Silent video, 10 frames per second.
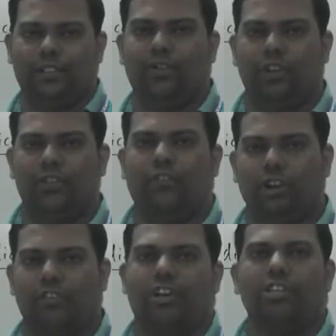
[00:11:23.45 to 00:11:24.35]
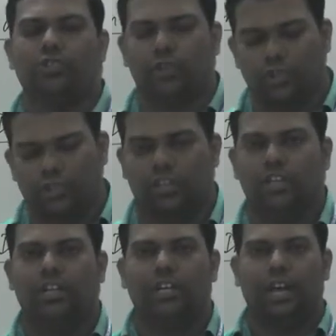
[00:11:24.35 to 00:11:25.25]
okay, whatever in
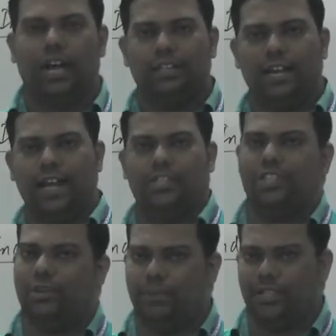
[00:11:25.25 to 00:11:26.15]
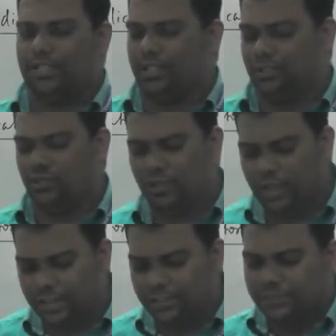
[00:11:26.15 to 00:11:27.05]
solution, other acid, basic.
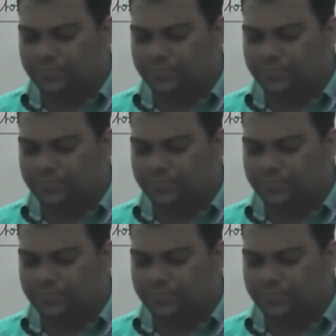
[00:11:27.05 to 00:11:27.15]
Okay,